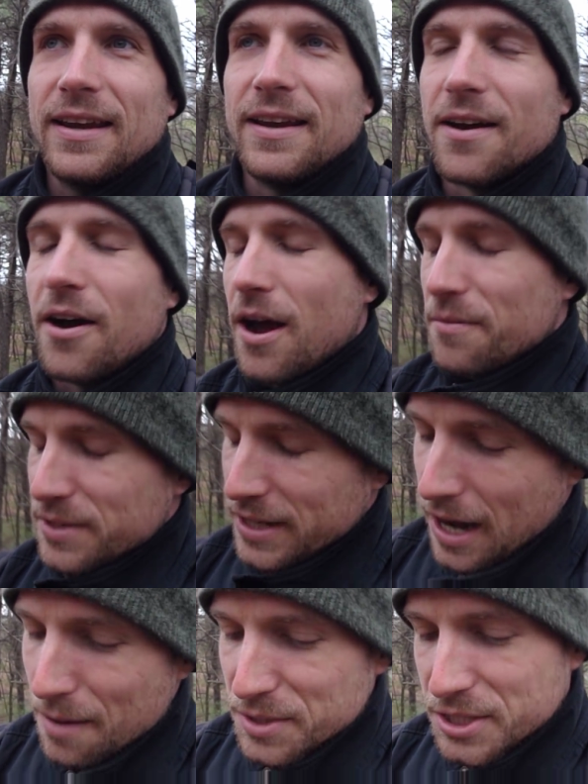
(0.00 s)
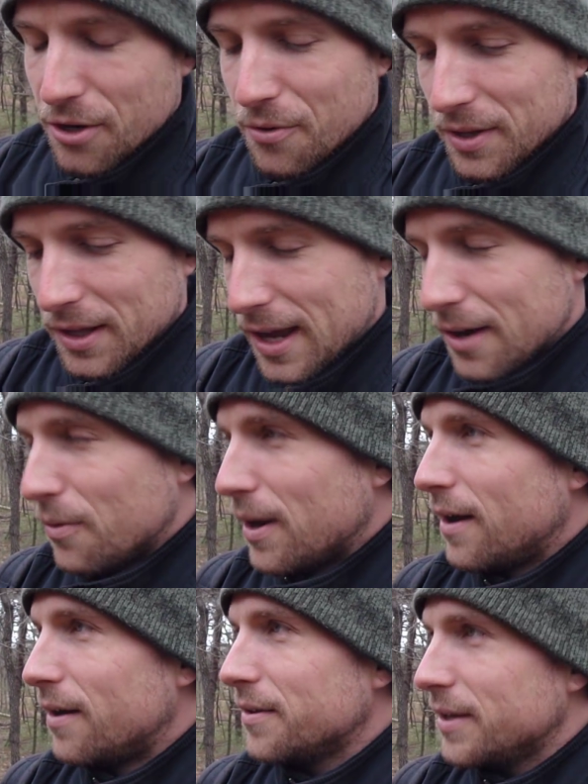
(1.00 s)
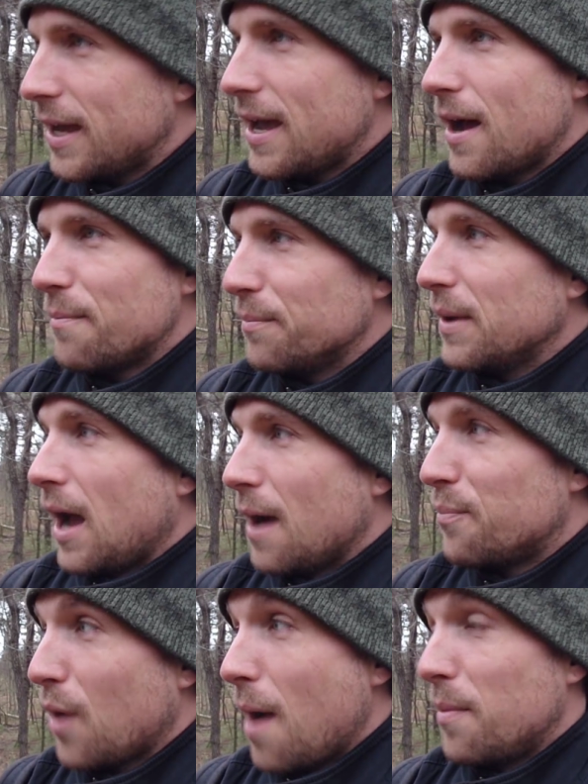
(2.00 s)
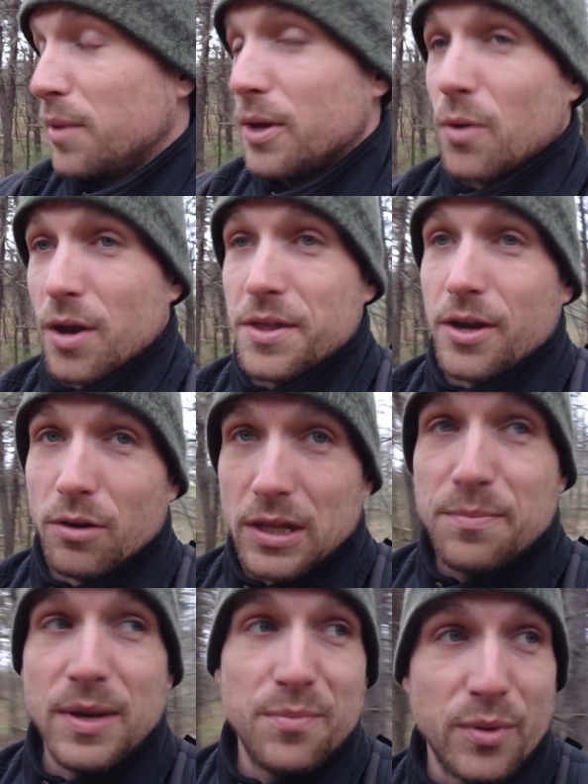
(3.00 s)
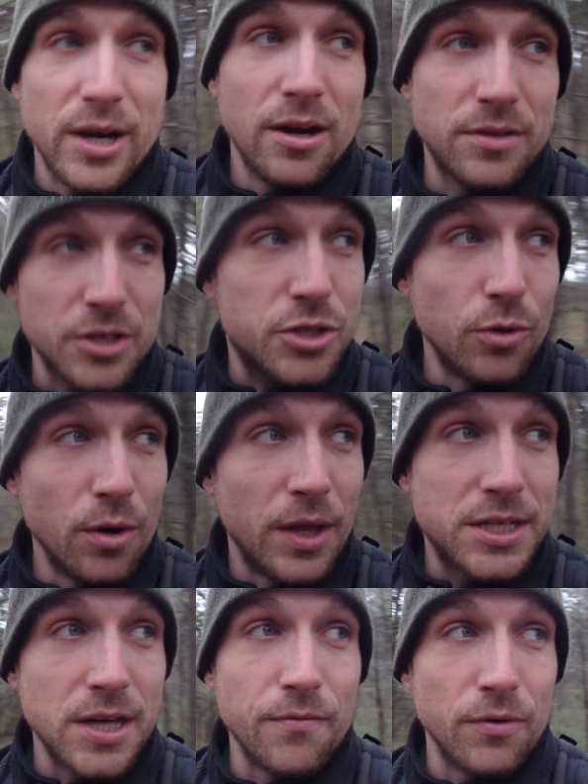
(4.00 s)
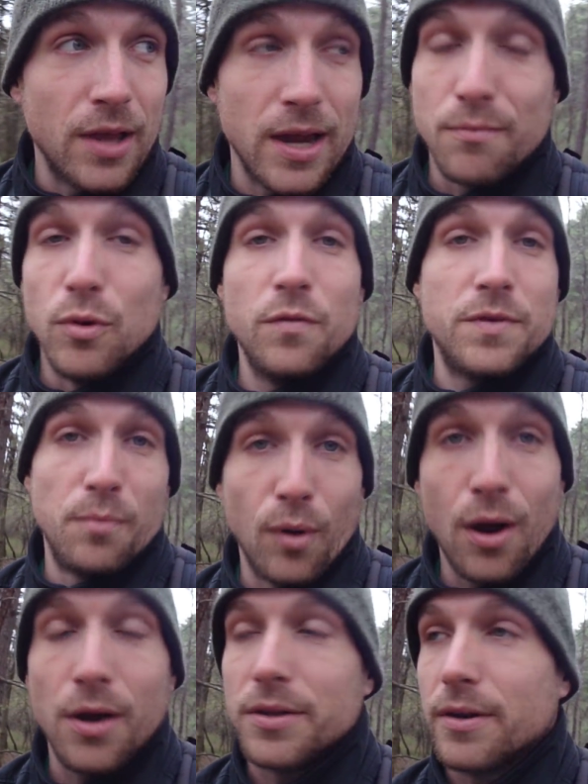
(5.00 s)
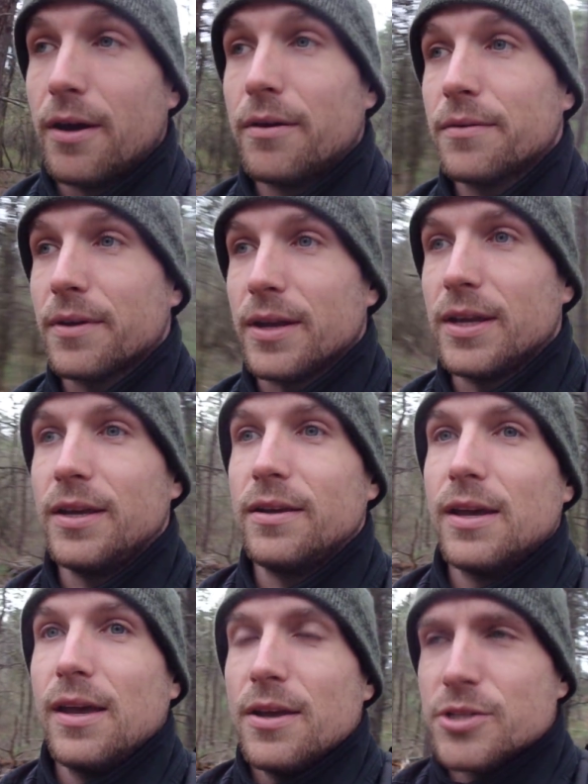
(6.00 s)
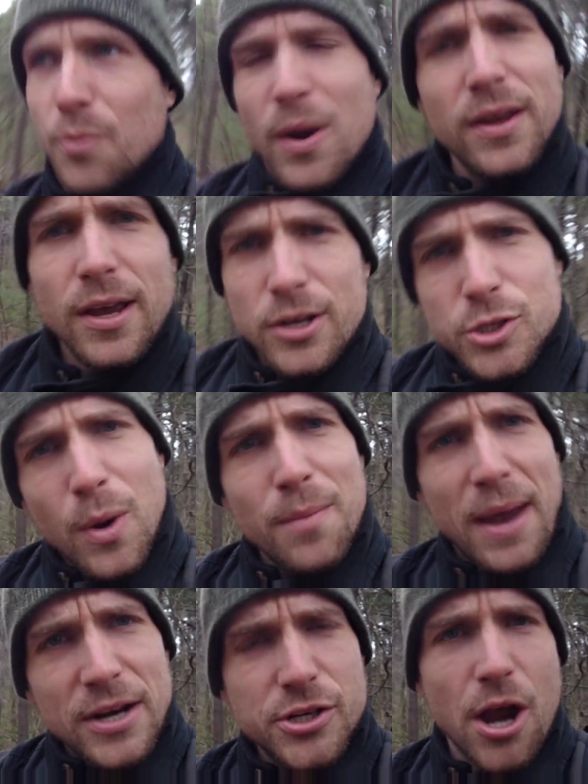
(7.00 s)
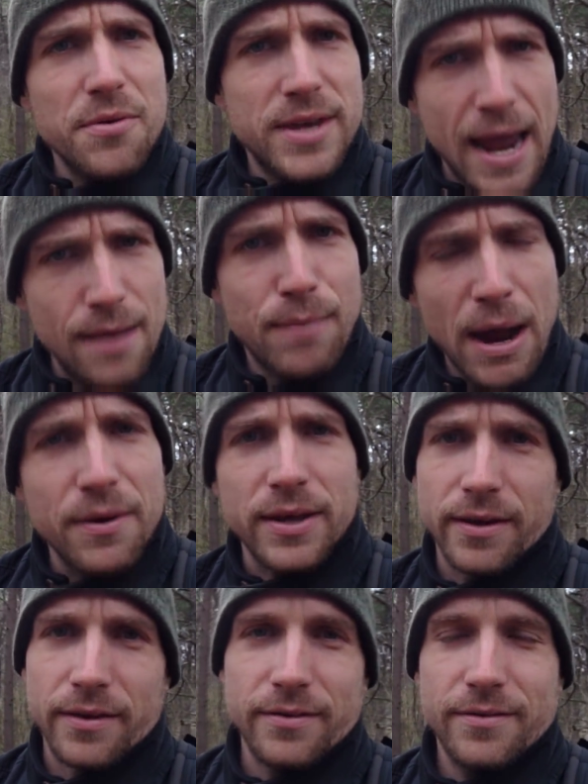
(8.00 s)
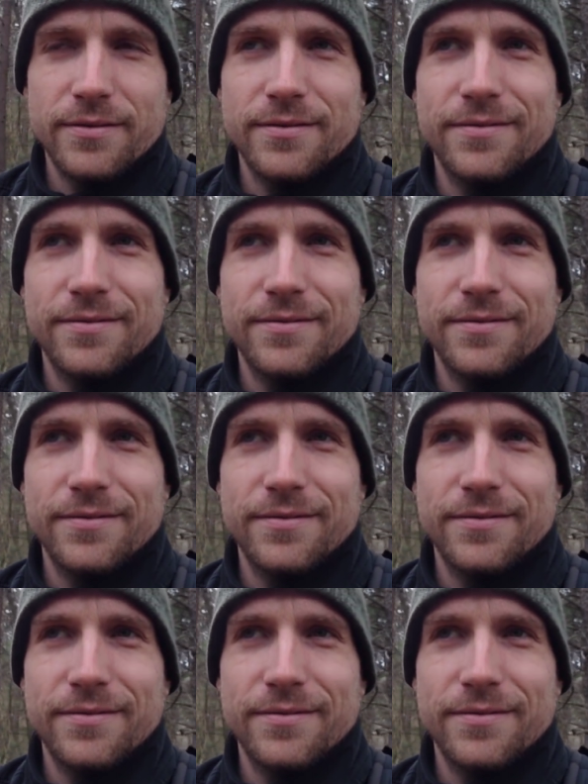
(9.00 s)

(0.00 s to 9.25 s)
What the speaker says: You know, I'm just going like, well, yeah, I'm probably one of the only people here at the store that's ever like moved abroad, you know. And so what made you go to Cambodia?